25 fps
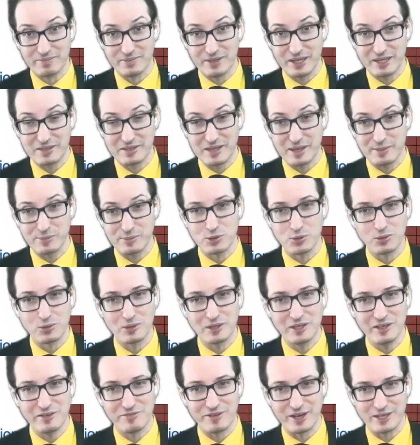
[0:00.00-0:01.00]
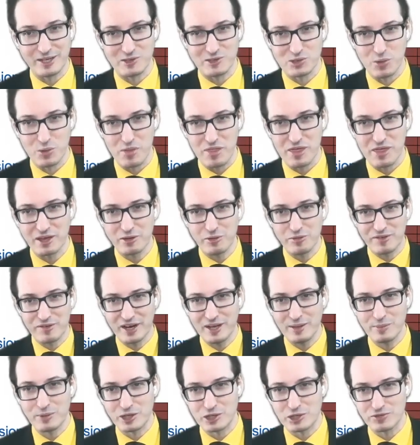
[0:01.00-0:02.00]
That's absolutely fine. So thank you
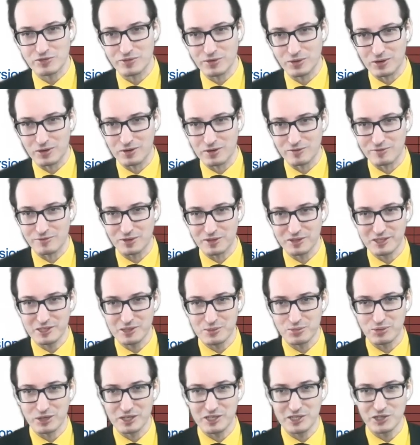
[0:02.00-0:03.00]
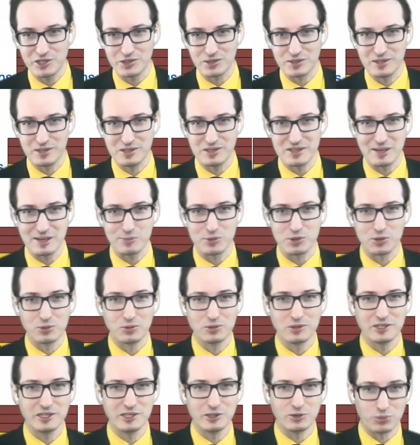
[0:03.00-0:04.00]
very much for this precision. It's
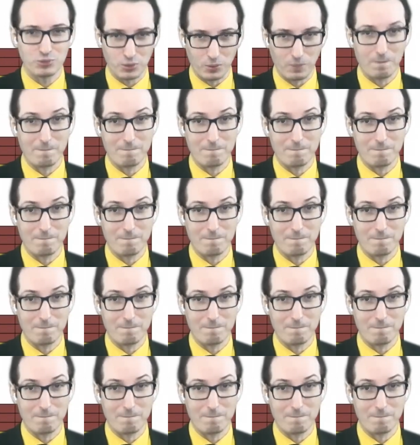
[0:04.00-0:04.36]
absolutely true.